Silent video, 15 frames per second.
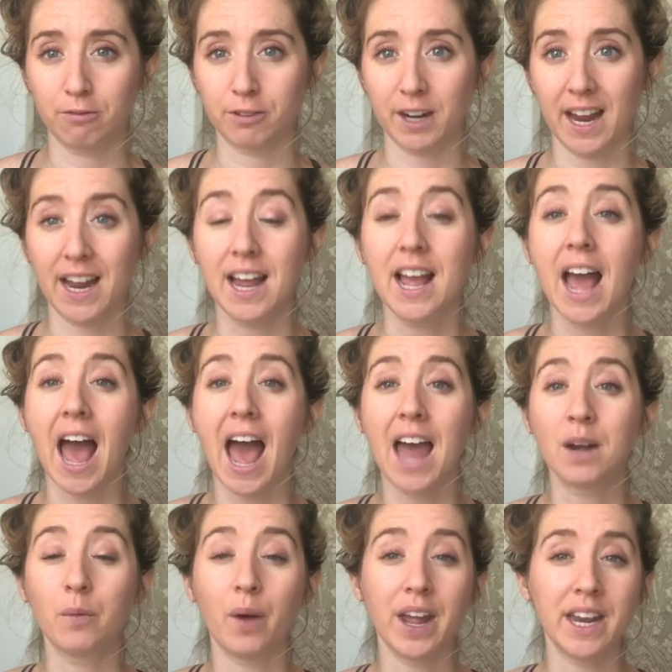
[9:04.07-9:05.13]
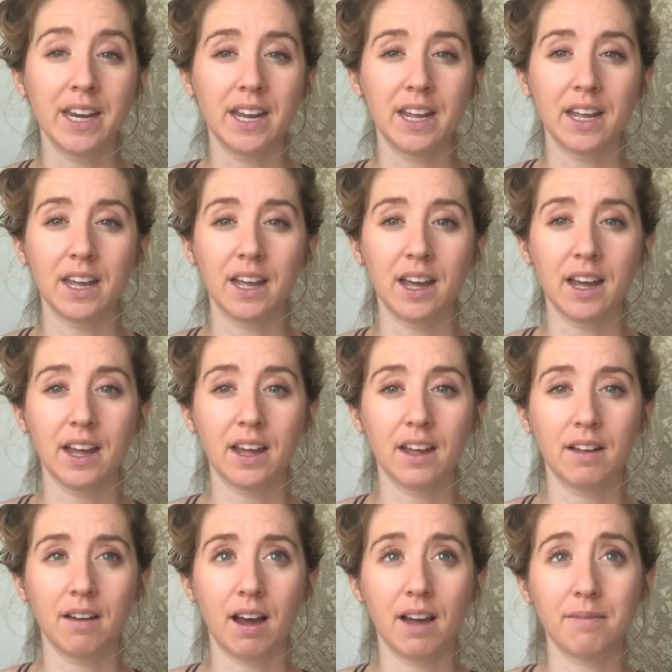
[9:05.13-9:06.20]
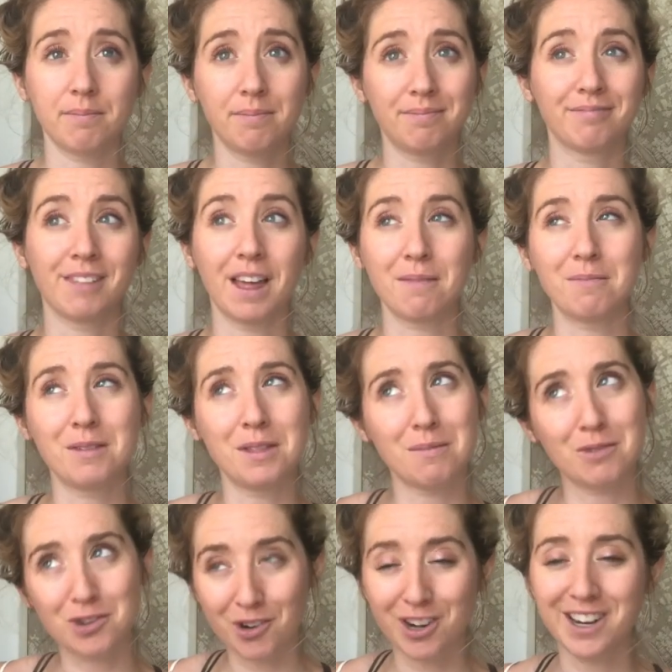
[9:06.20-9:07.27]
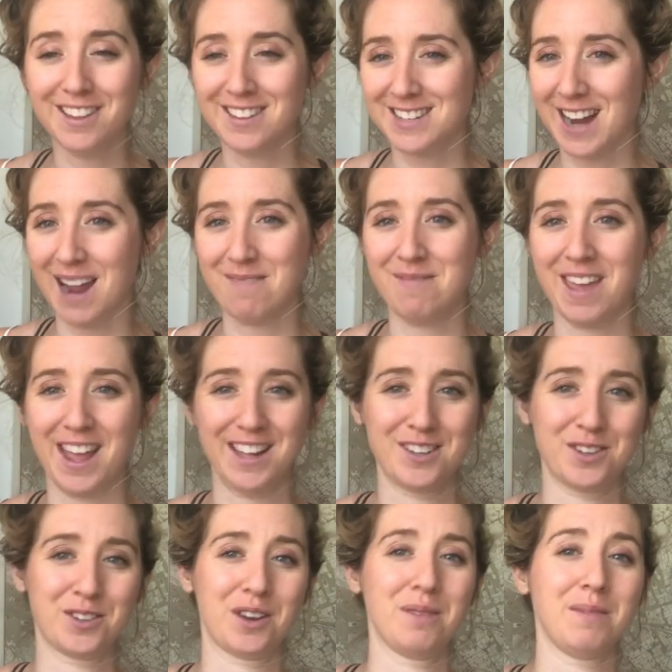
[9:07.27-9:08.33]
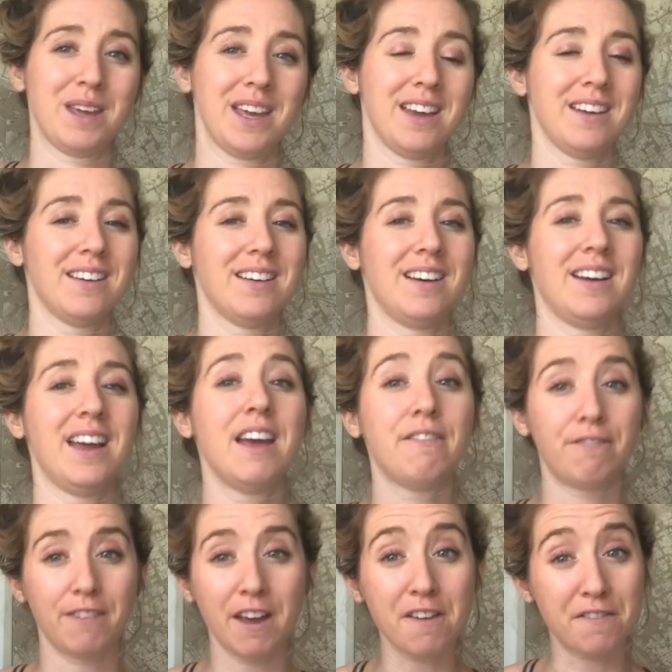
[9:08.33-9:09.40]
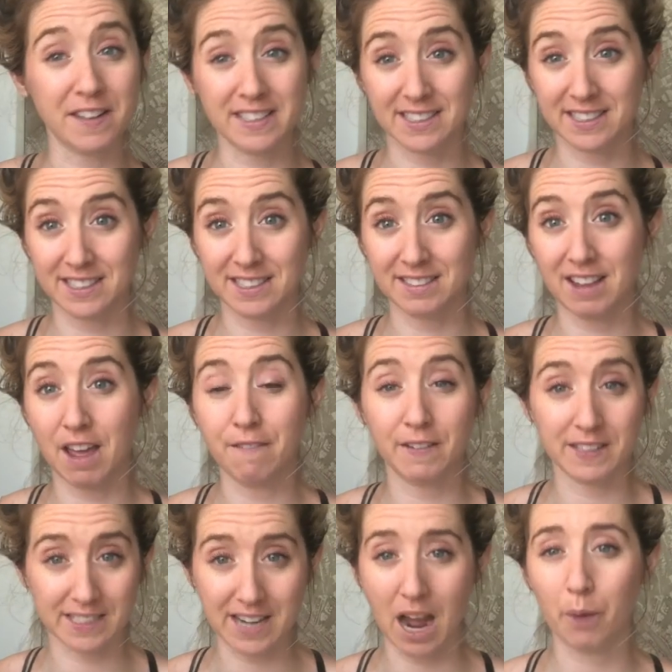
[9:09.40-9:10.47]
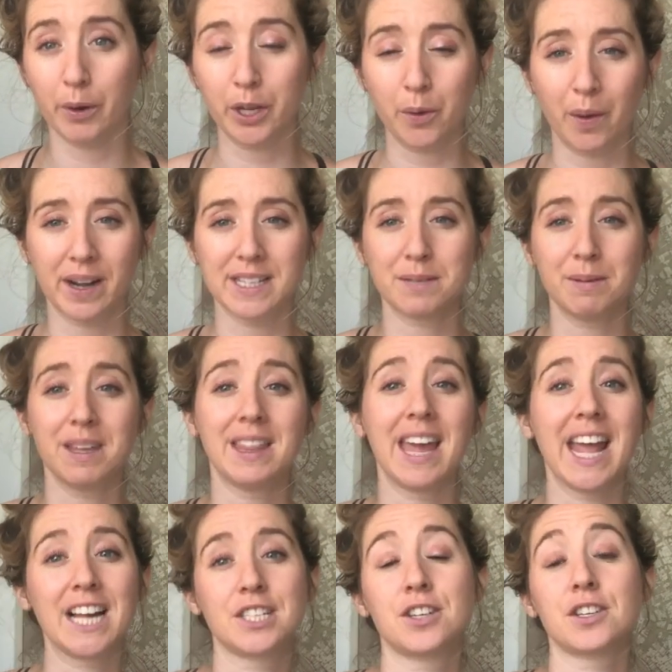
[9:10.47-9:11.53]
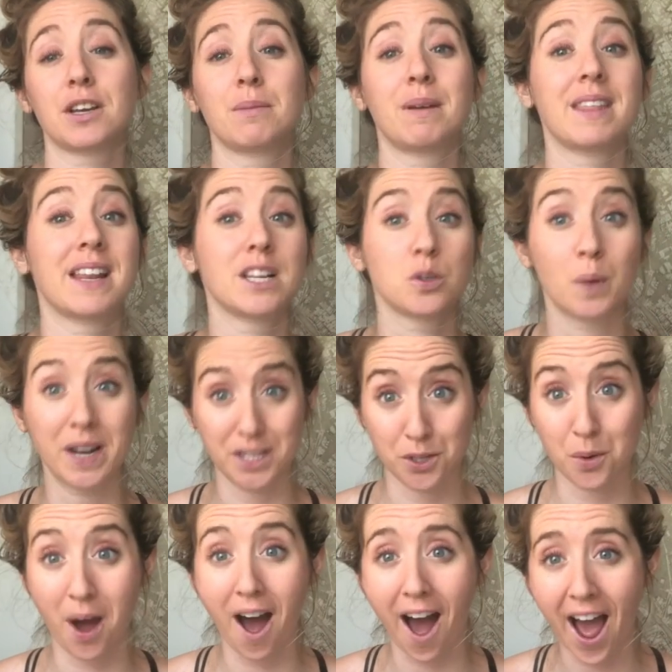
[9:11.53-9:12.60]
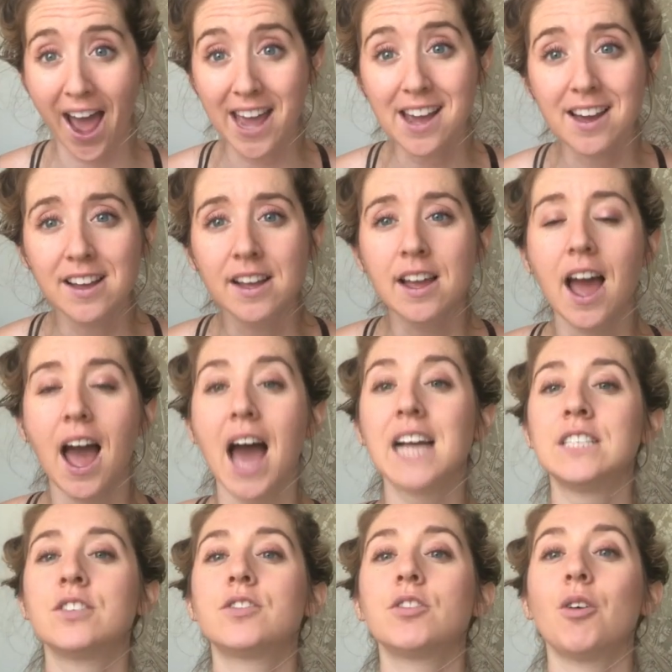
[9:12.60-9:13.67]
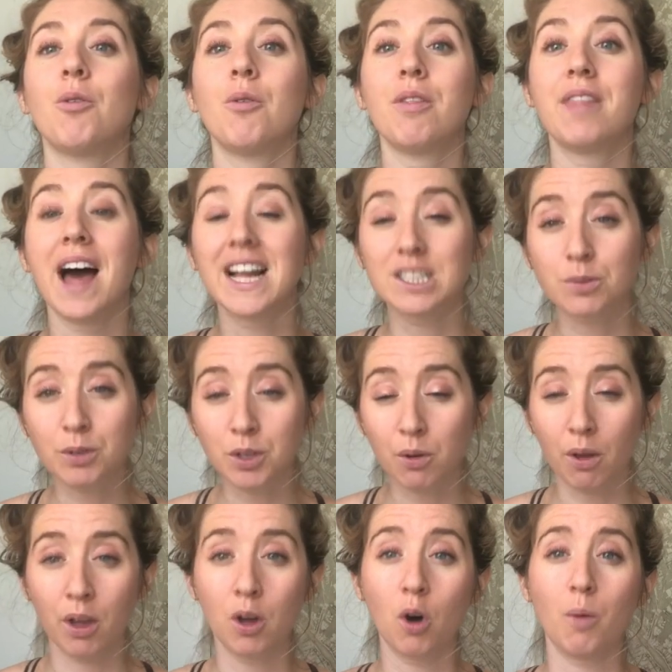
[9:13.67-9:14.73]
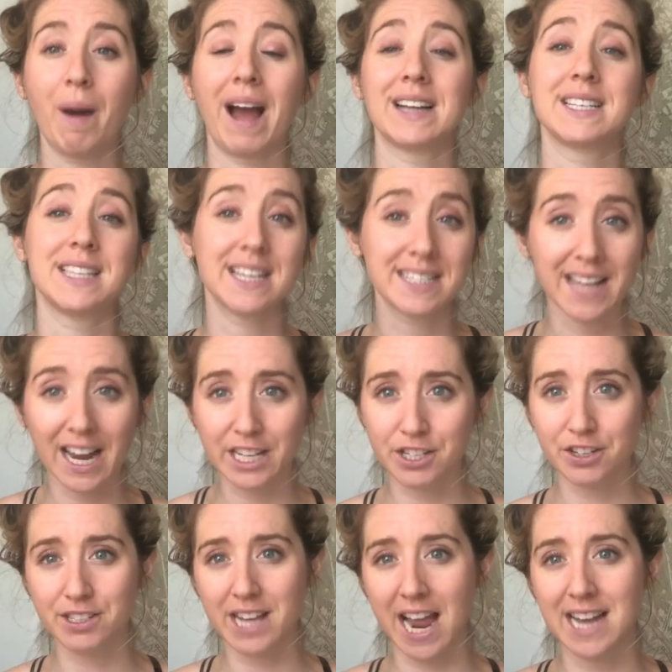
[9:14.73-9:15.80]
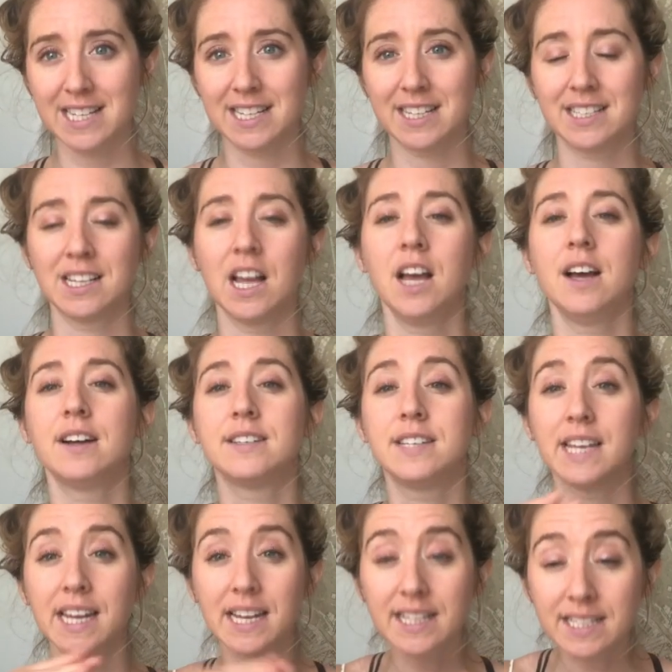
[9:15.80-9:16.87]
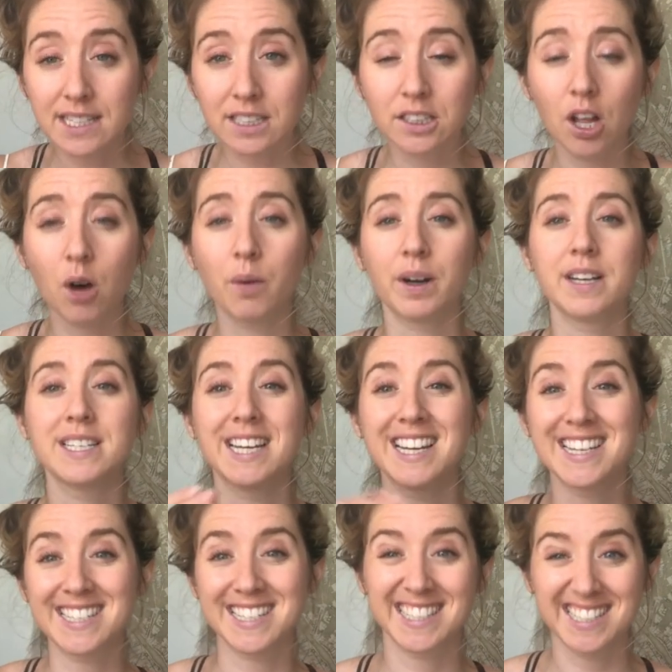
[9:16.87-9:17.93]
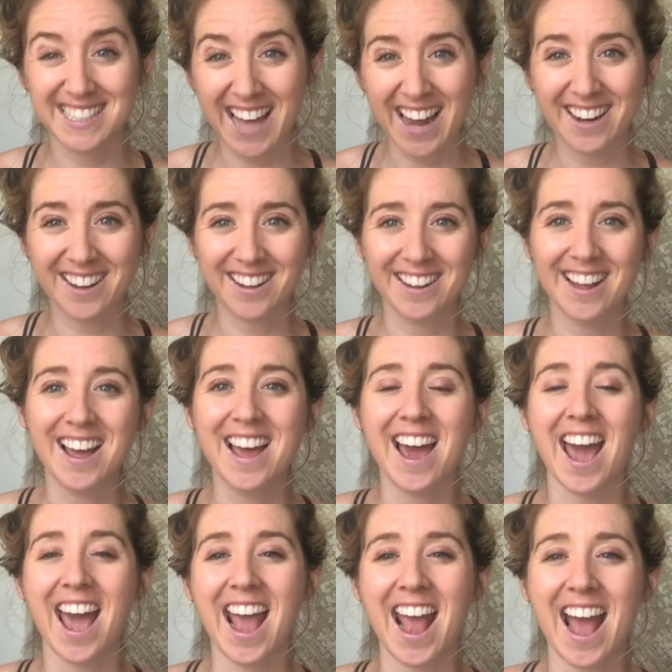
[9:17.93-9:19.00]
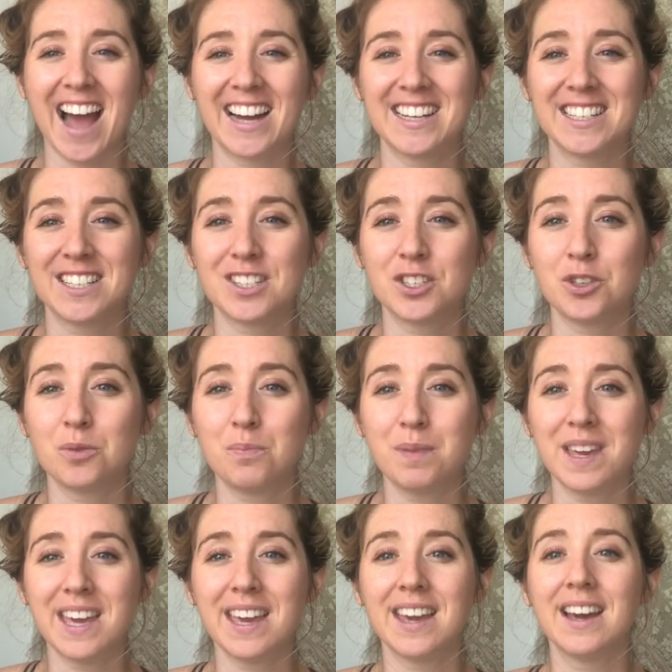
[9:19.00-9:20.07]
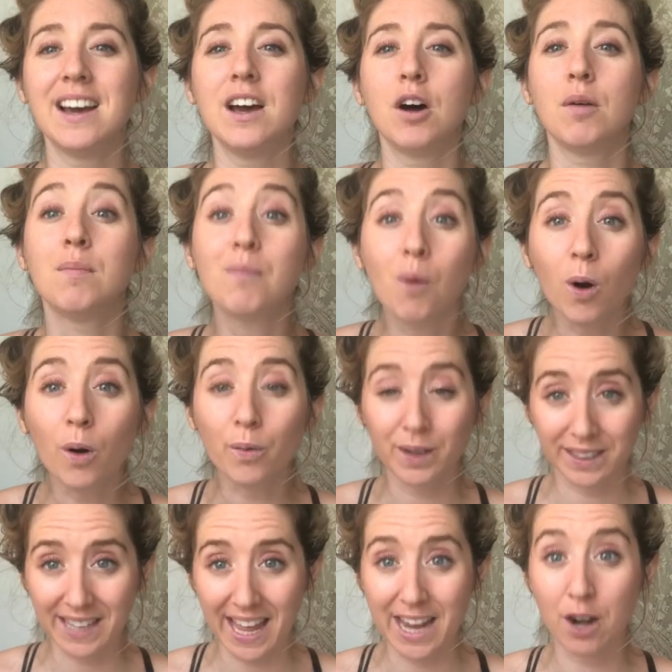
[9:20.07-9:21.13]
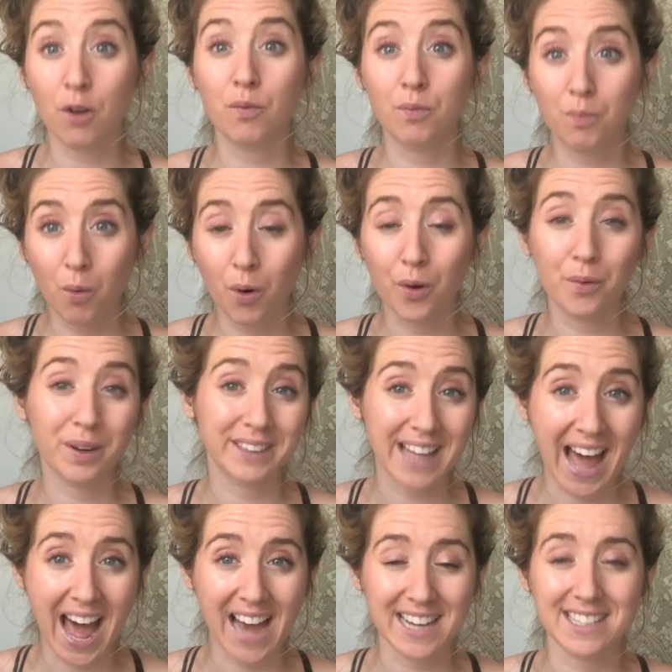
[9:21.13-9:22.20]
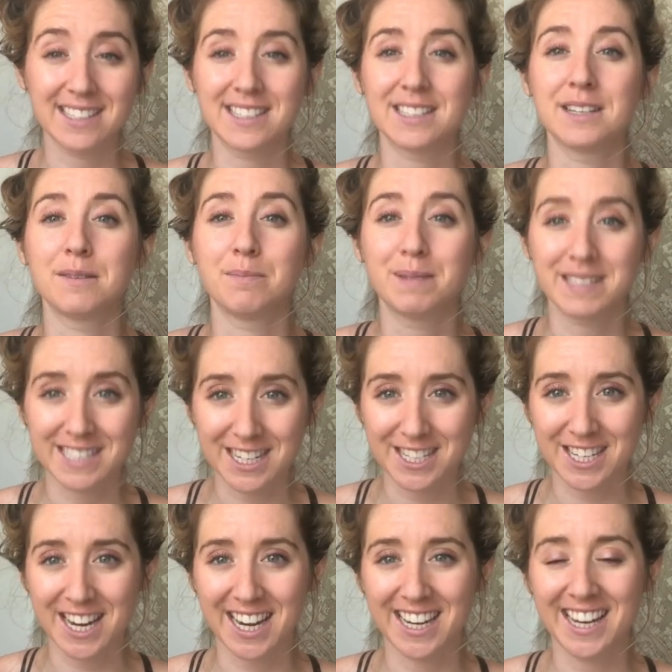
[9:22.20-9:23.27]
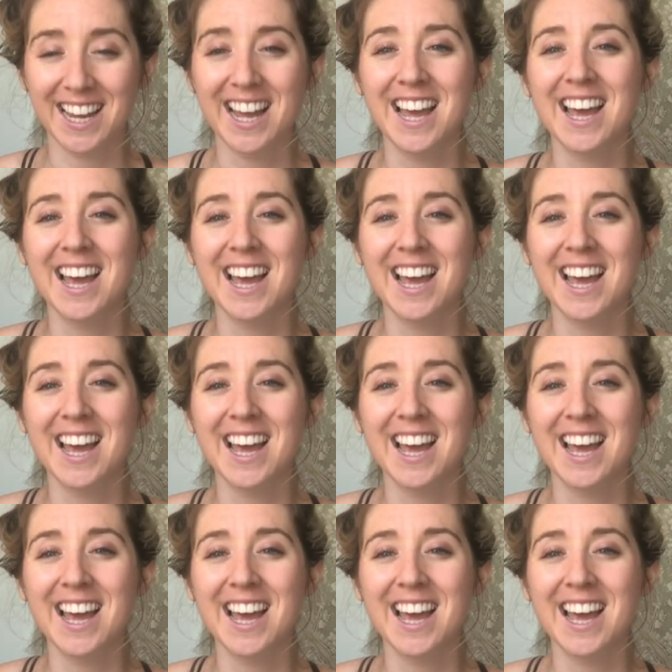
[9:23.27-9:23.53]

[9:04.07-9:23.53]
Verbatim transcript: over it? And when uh, the majority of the time the answer is going to be if if it's if it's not where you want it to be, the answer is going to be that it's way too high. And so that's when you can go back to these exercises to get it to lower, to get it to settle, and to be more in a more relaxed position